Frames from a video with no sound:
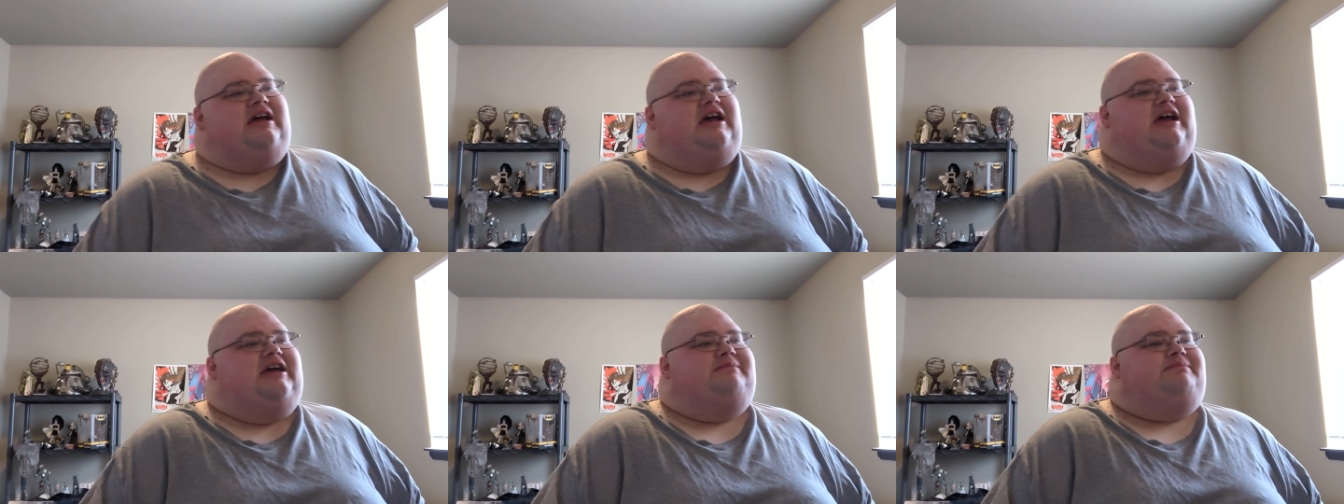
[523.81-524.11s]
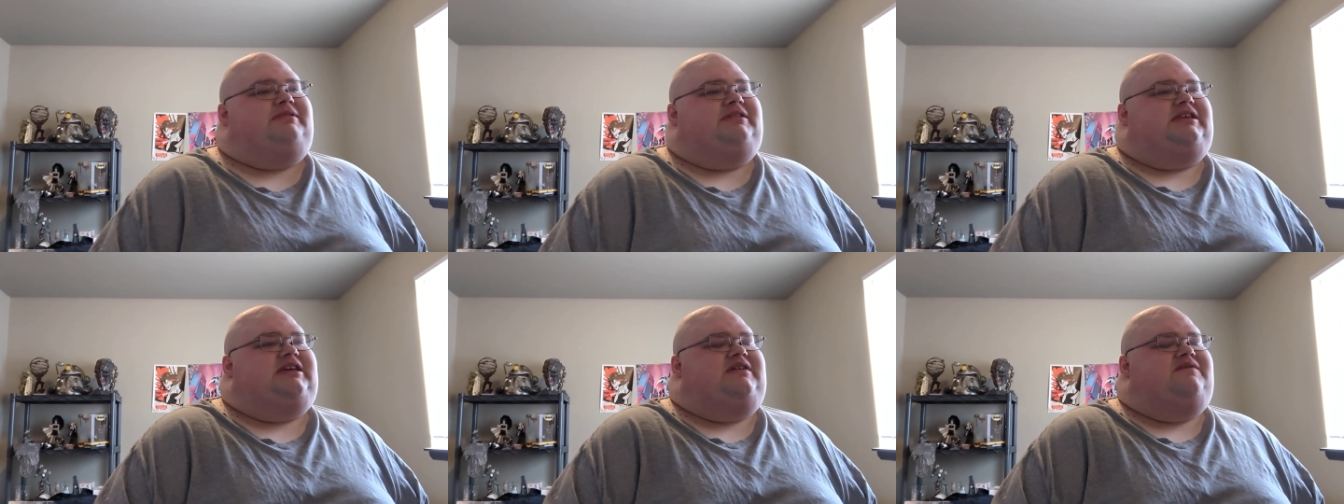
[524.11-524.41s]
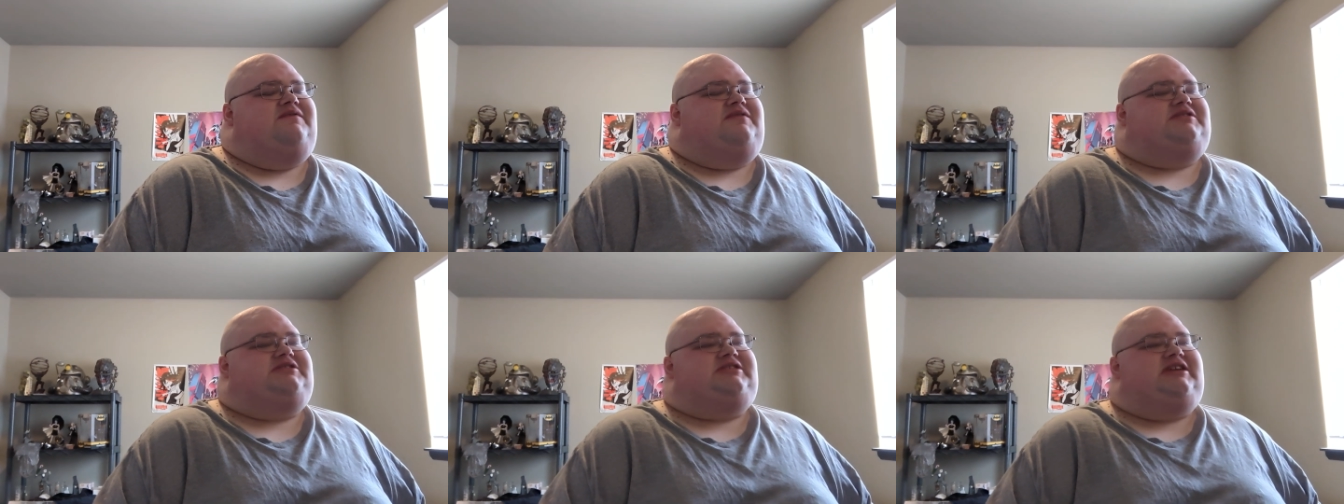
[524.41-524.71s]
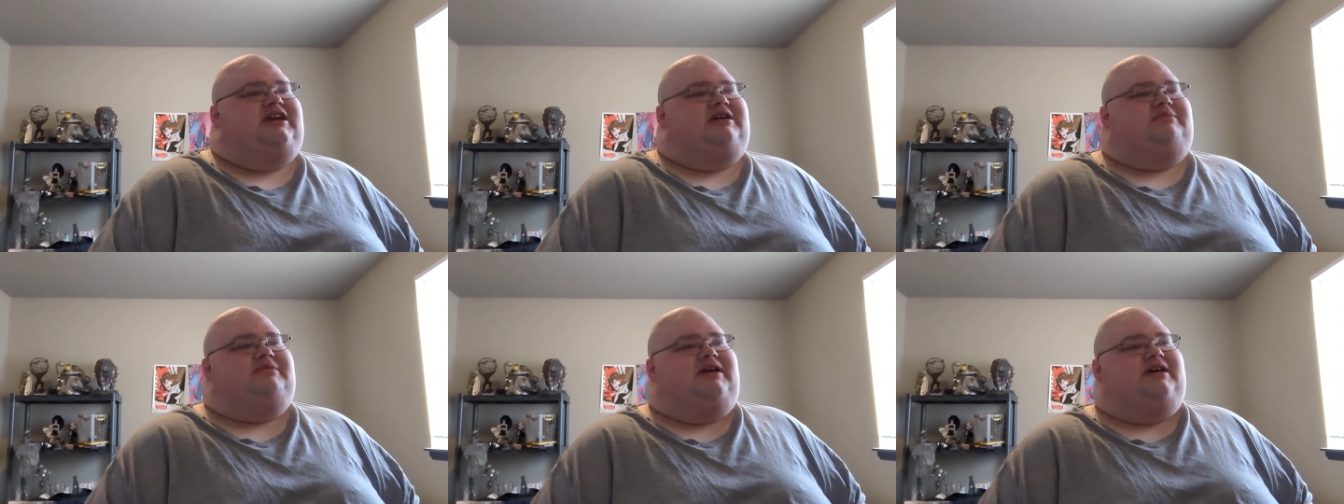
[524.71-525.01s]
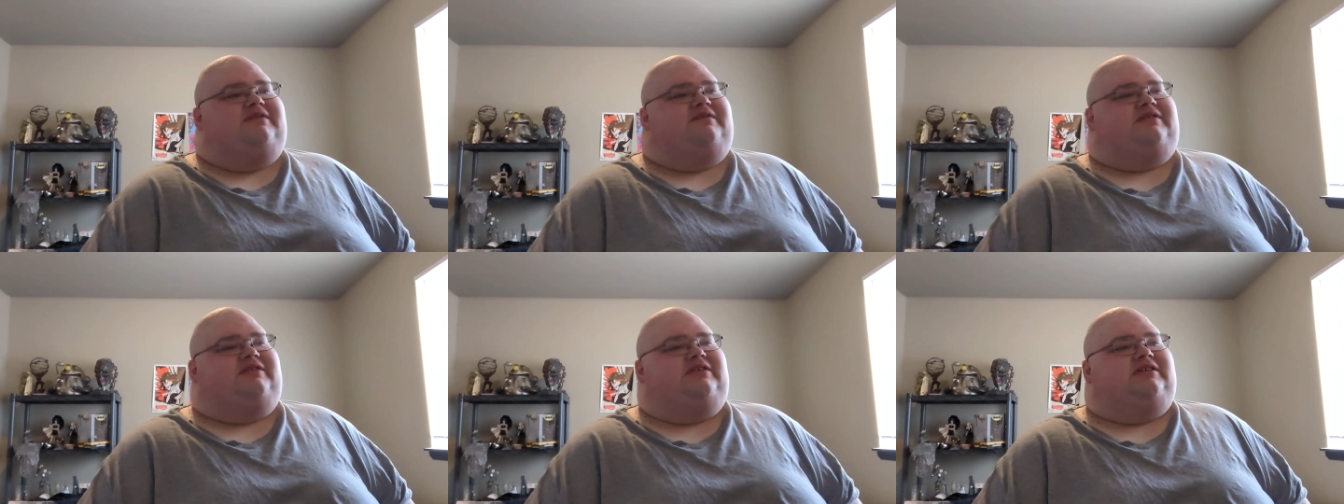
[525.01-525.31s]
I believe it's named
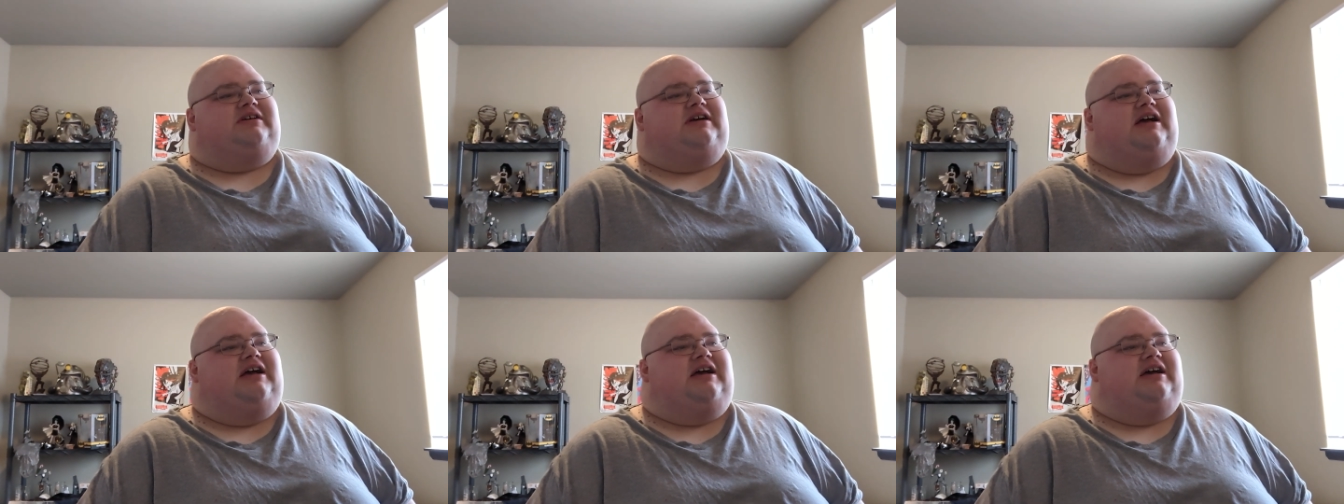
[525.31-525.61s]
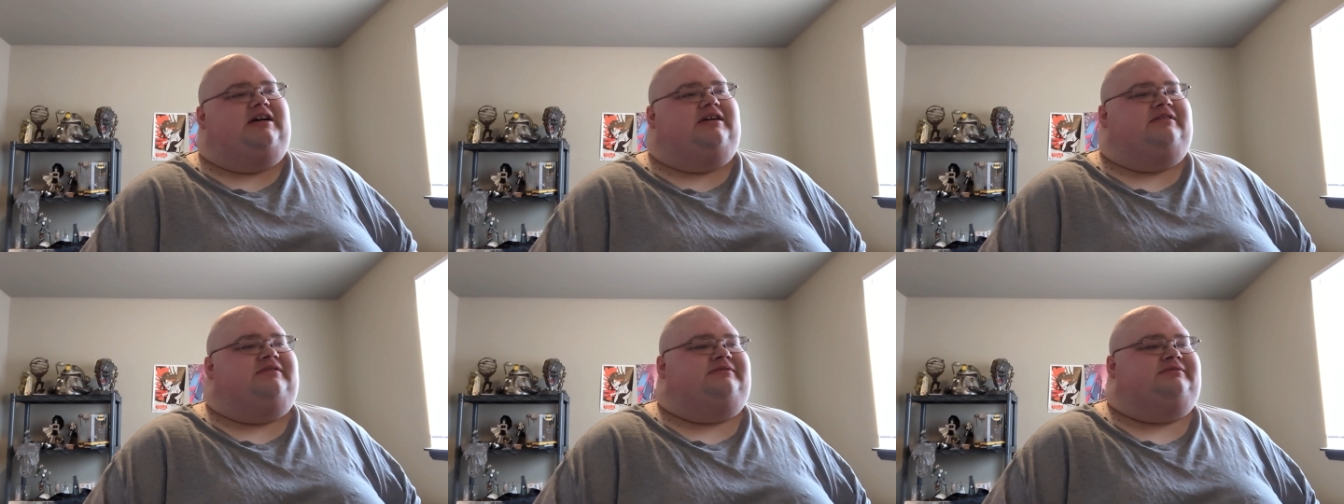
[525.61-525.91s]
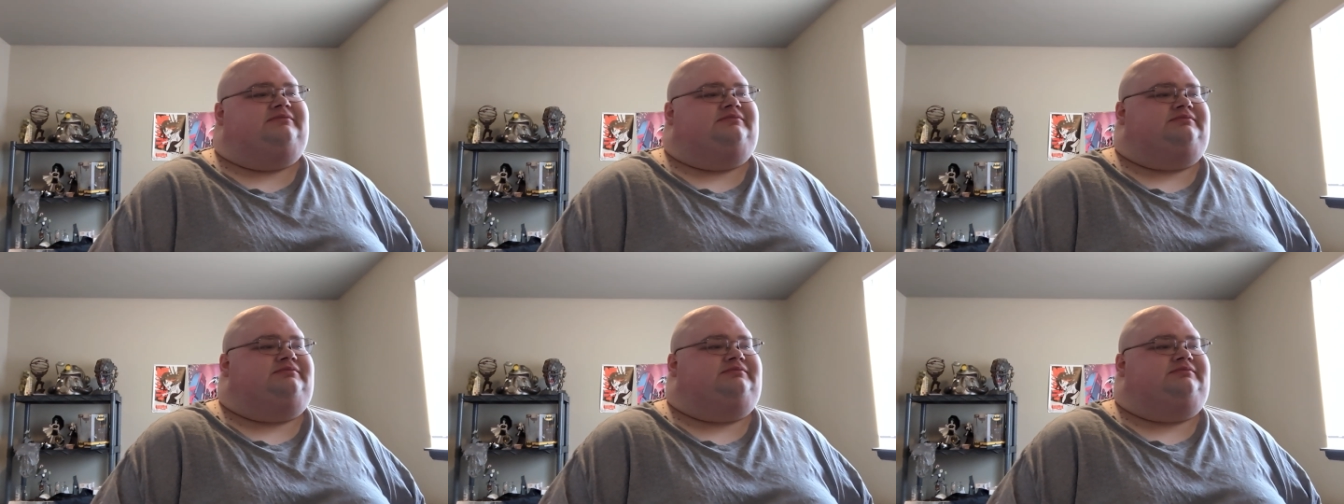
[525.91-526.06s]
after. I